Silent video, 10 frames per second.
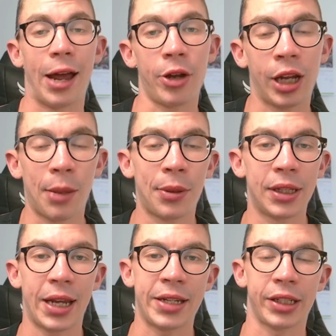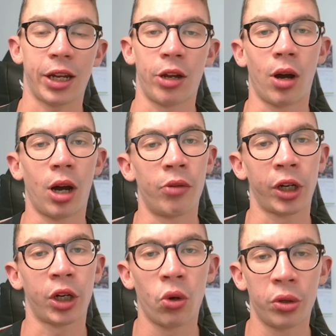a couple of days ago, I
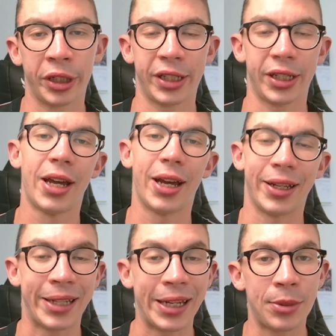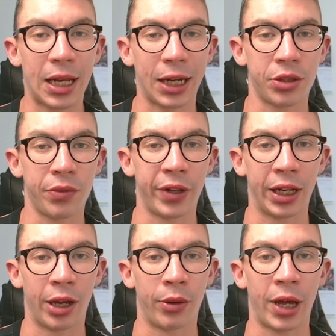recorded a team selection
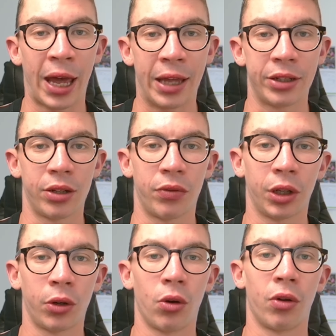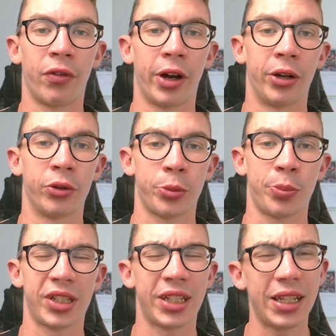video ahead of the quarterfinals,
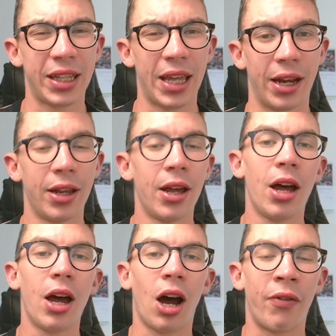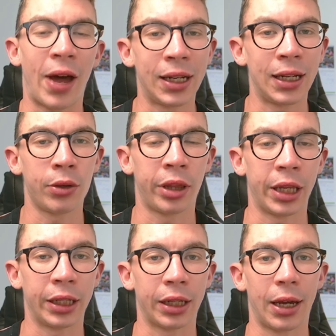but since then, I've had a little
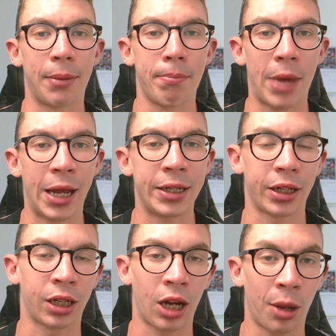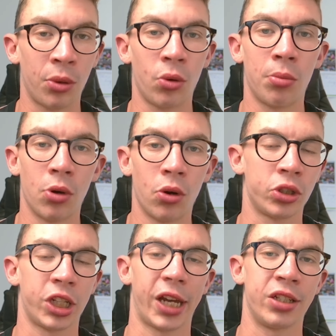think and made a couple
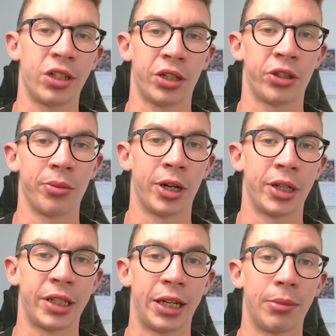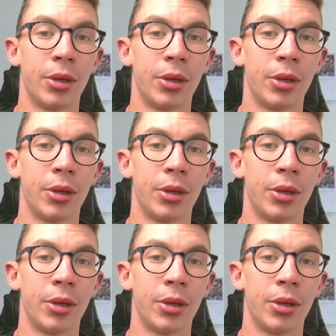more changes to my team.